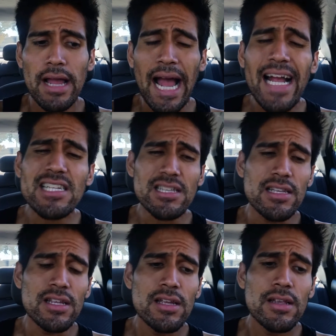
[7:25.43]

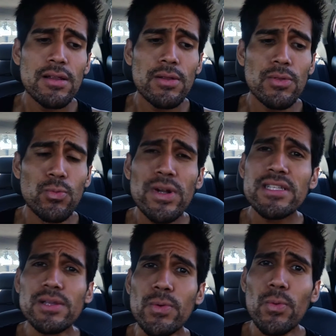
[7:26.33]
actually the
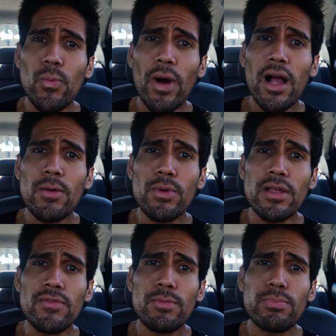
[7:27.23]
reason why
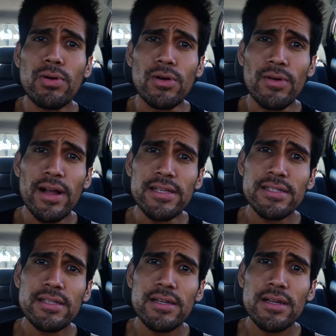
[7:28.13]
we've progressed
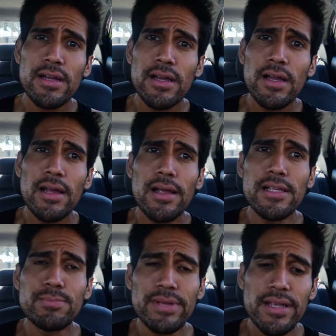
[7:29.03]

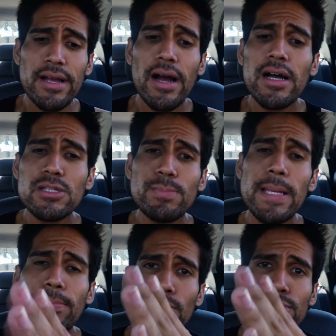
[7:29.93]
is because
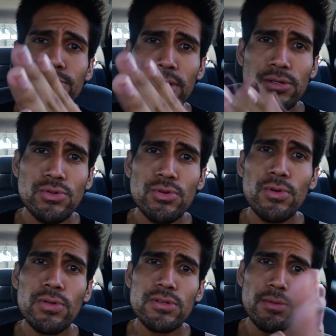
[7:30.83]
people speak
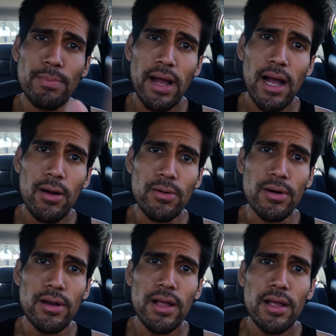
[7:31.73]
truth to power.